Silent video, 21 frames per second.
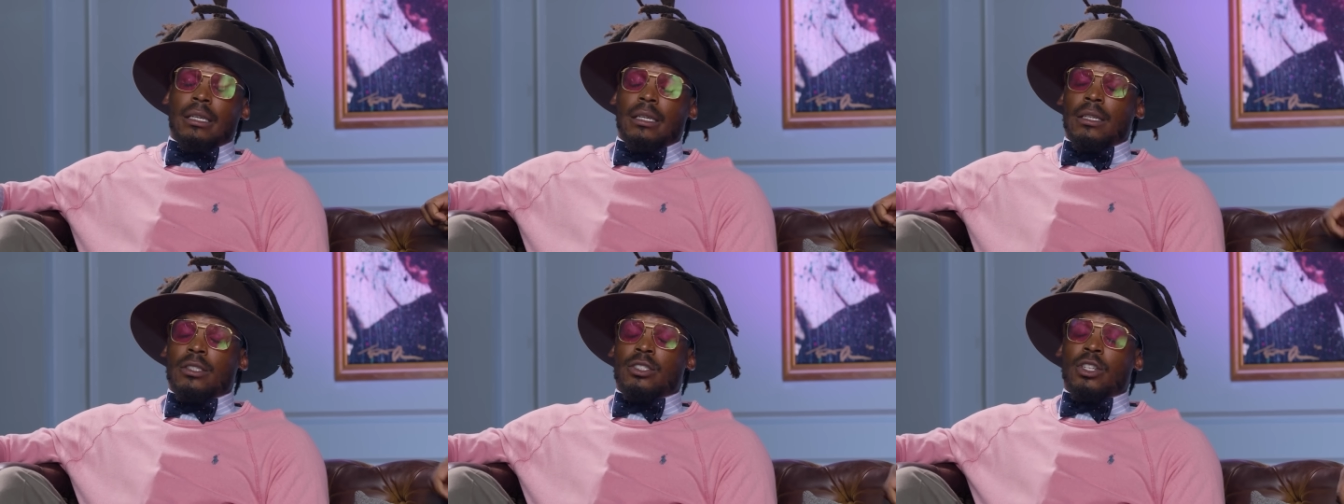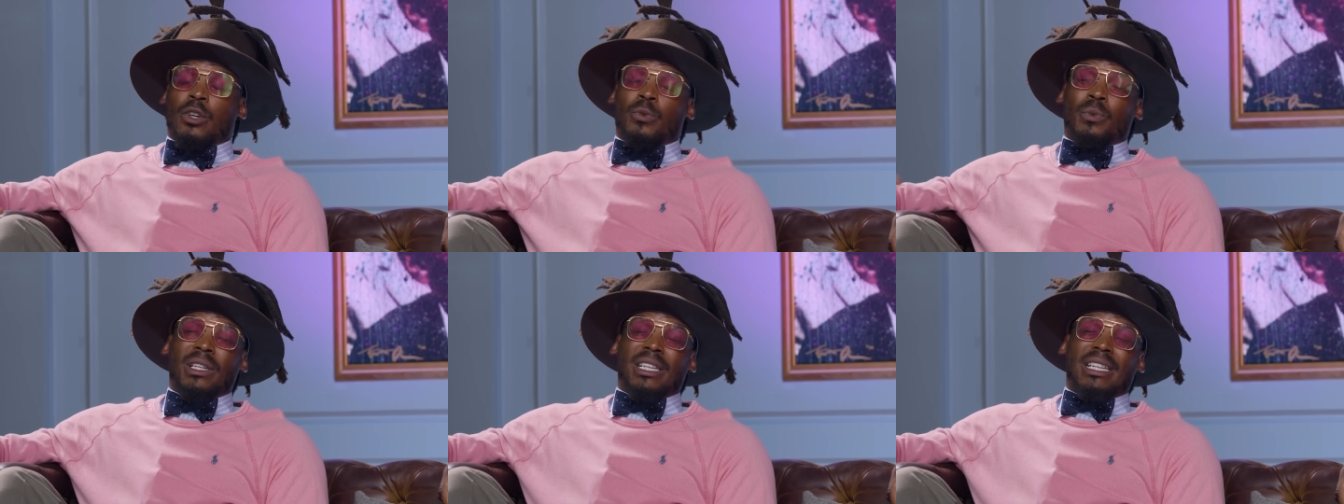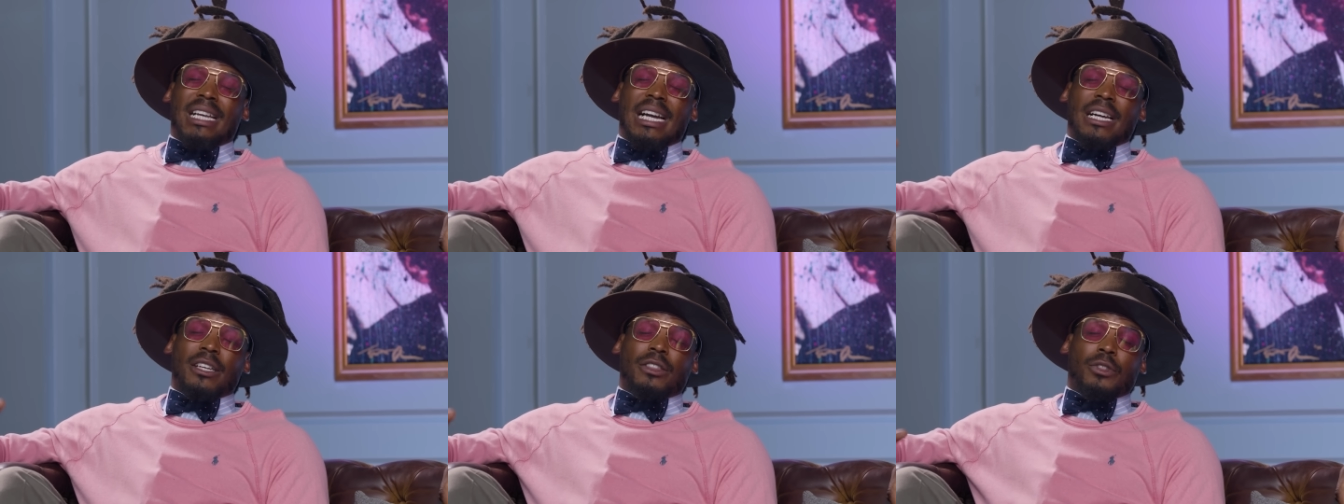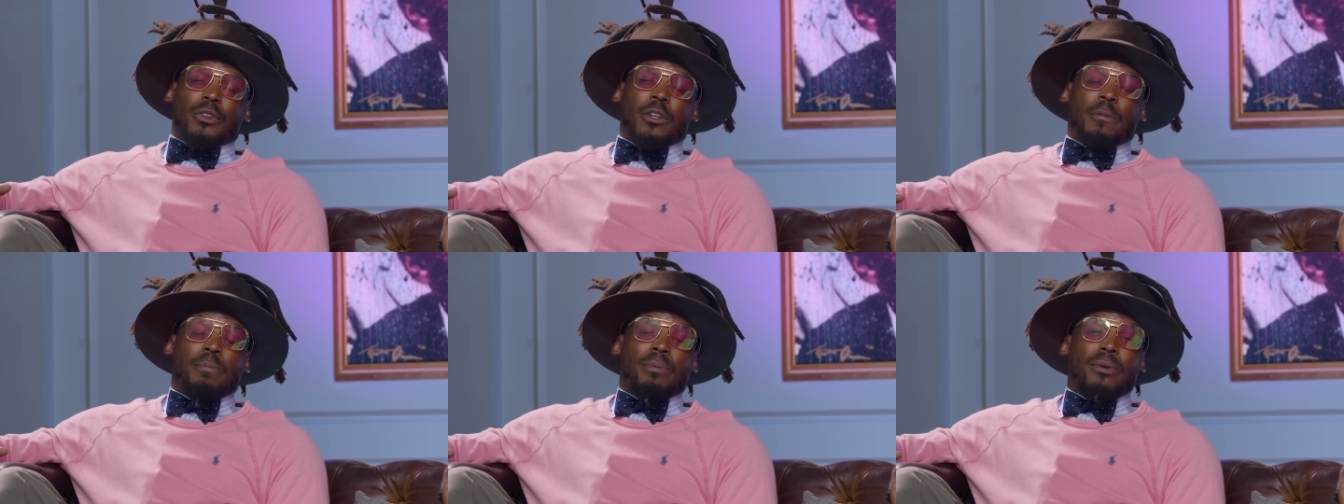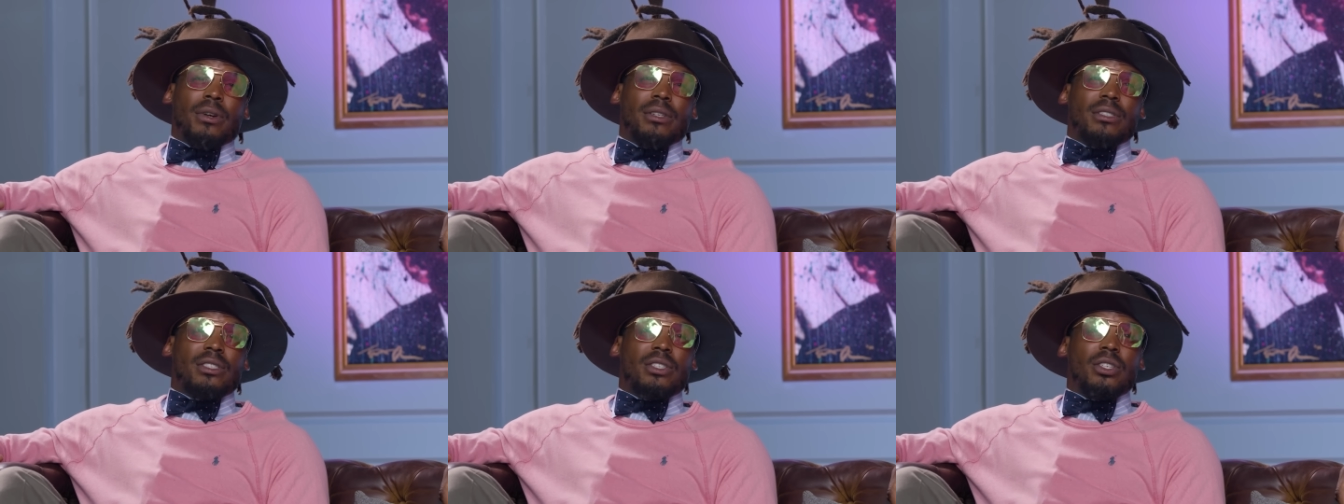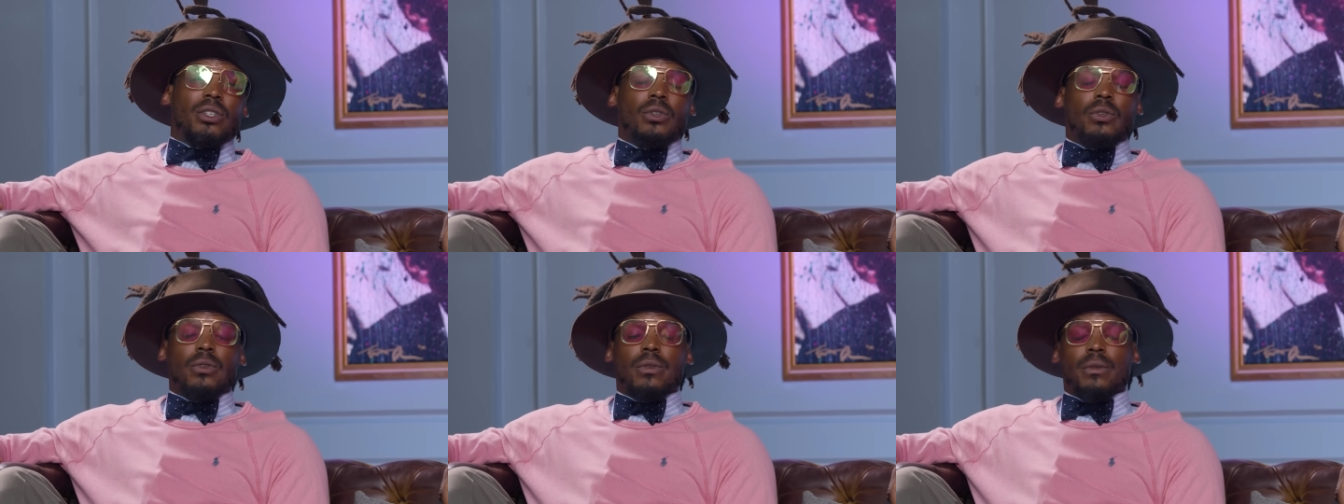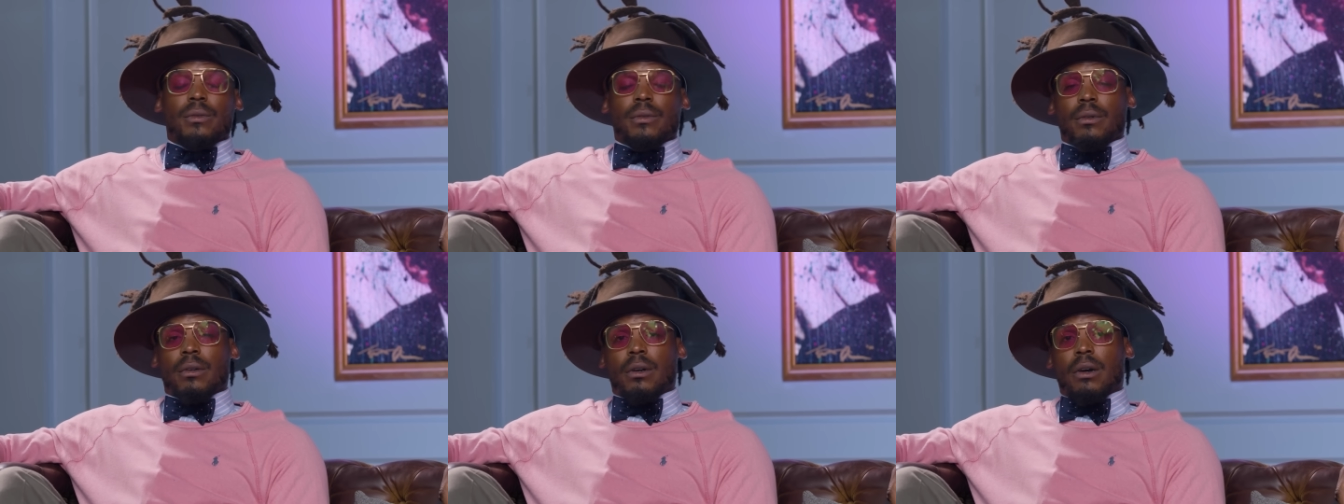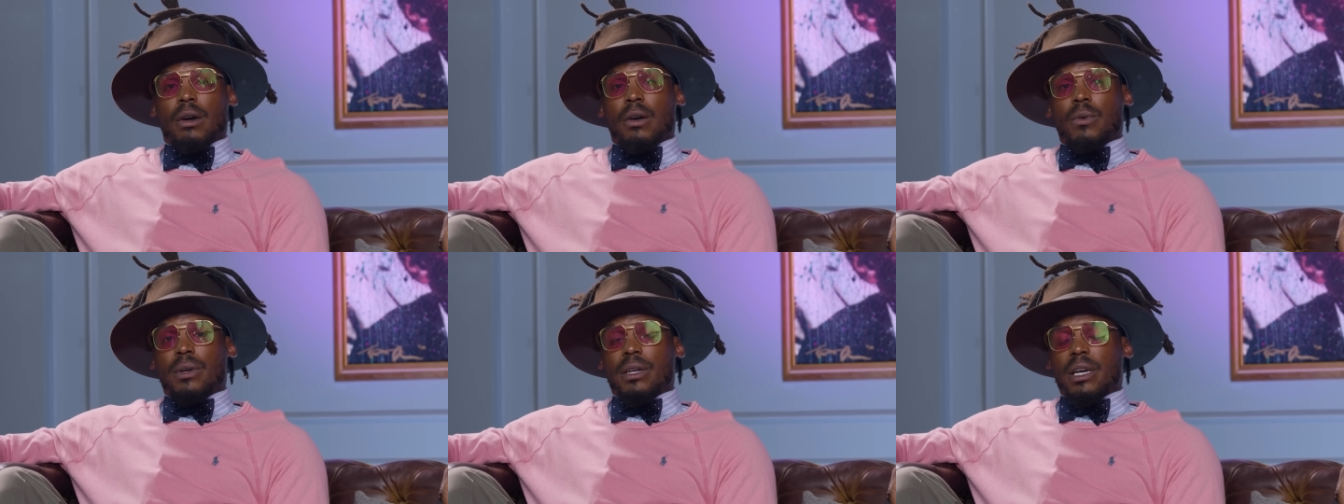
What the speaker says: So really like 3.2 or